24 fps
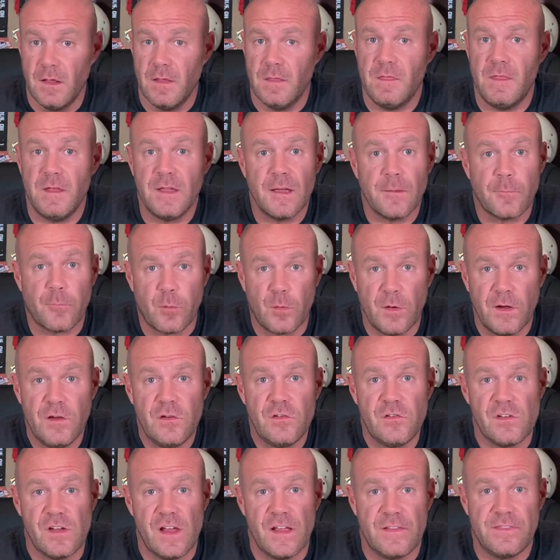they
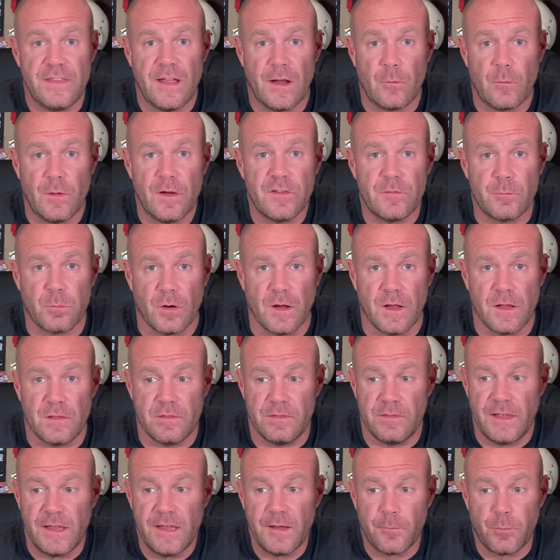appreciate that rest break.
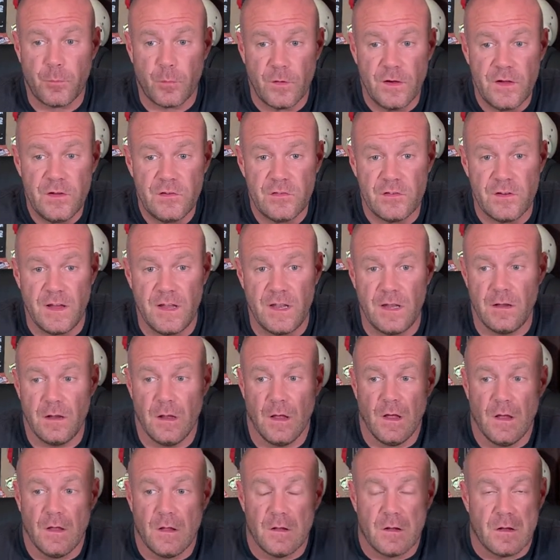They appreciate it.
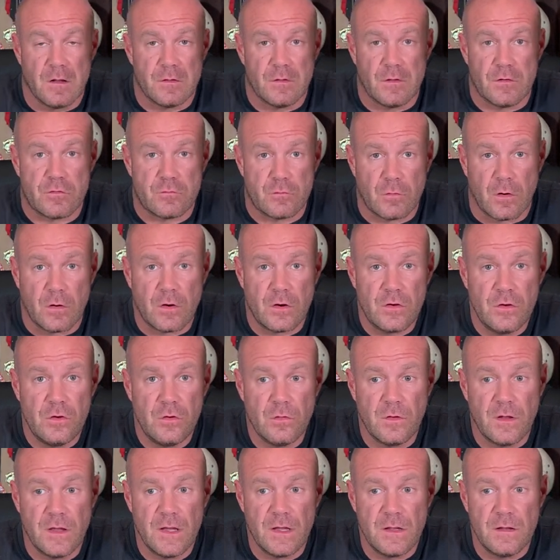The stronger you
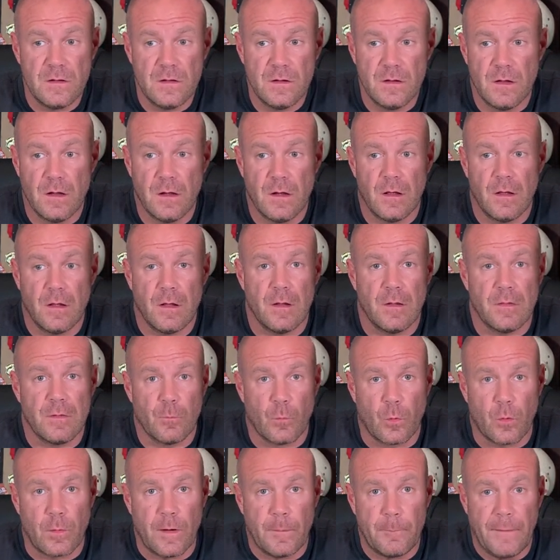get, the
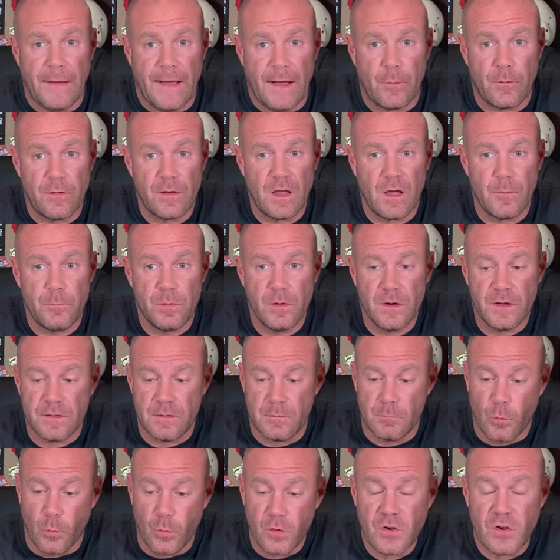more power you output, the
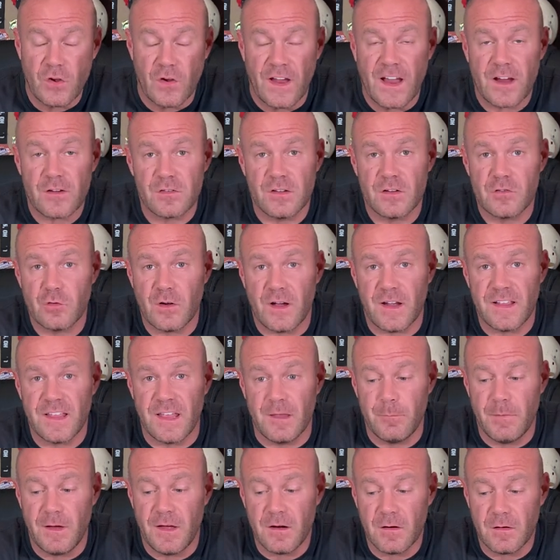more you actually try to
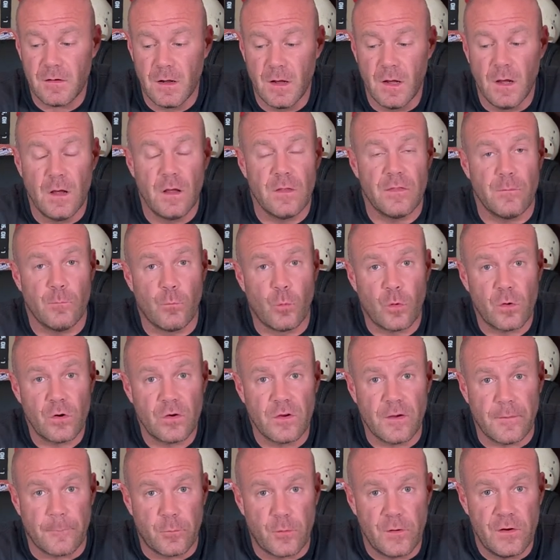get better, the more
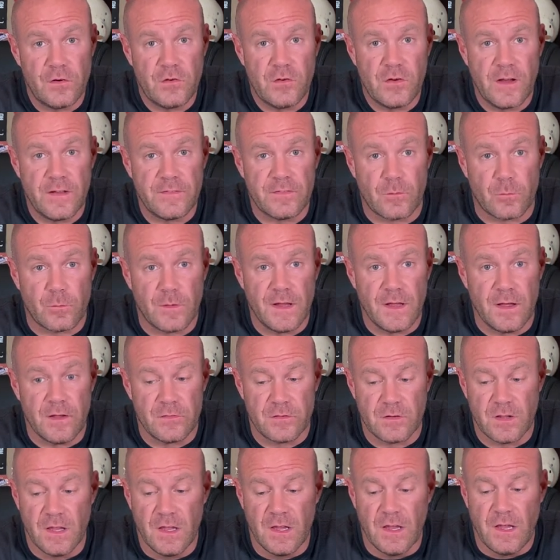you appreciate the
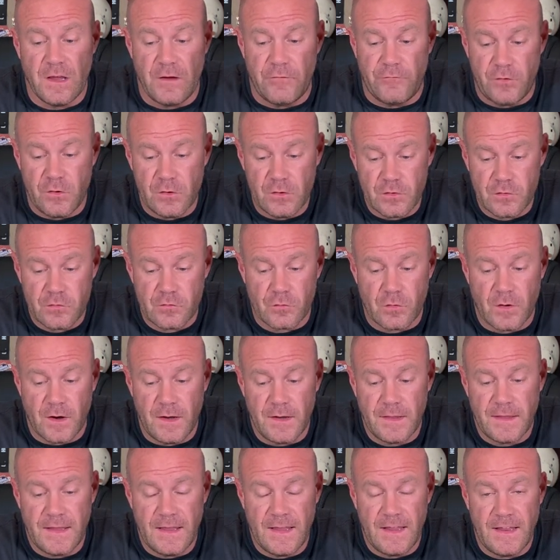rest. If you're just trying
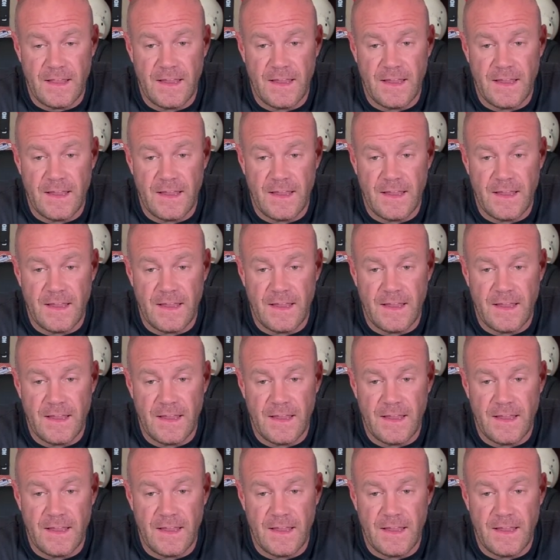to get